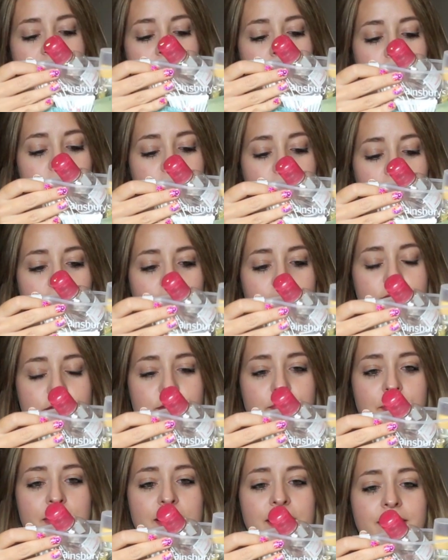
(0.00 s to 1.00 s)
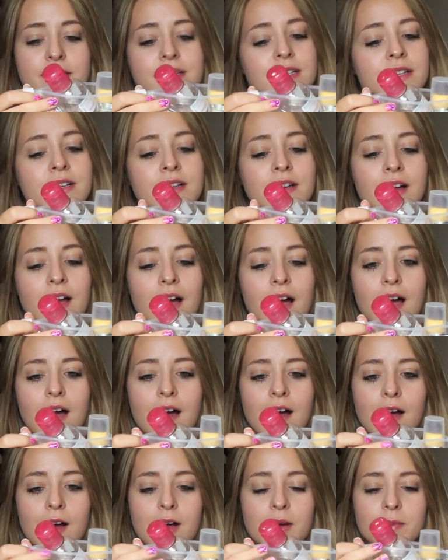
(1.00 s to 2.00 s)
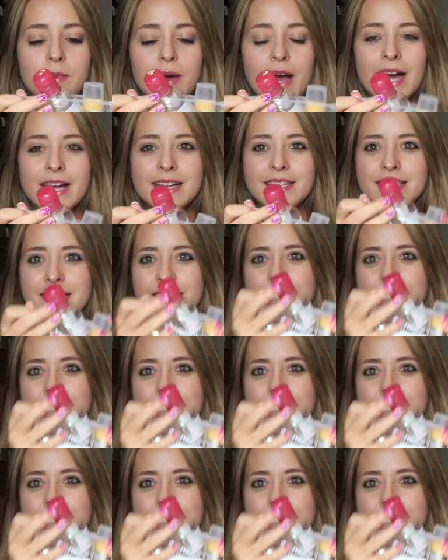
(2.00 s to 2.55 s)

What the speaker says: They're all 100ml, and